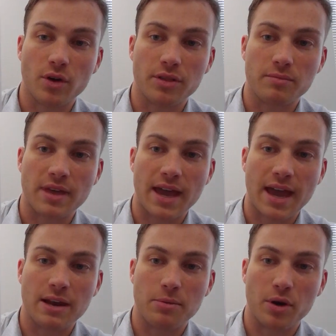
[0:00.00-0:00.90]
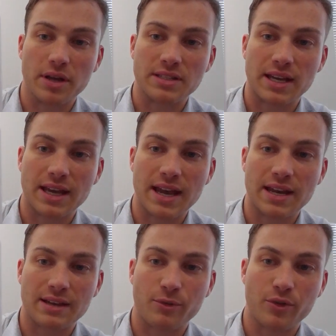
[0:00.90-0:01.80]
got them there, antibiotics.
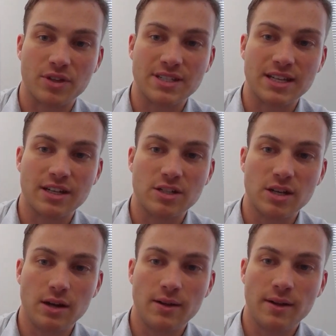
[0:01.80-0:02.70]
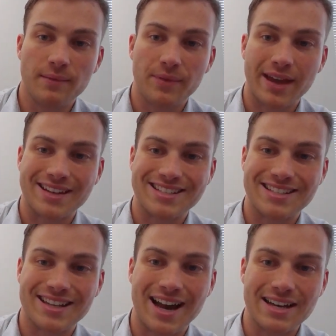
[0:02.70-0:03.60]
Again, we've got a signature and a
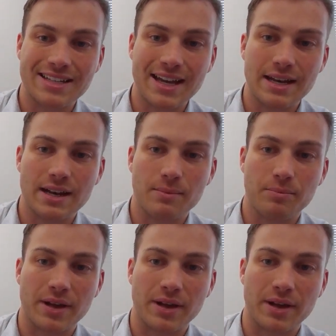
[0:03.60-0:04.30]
start date,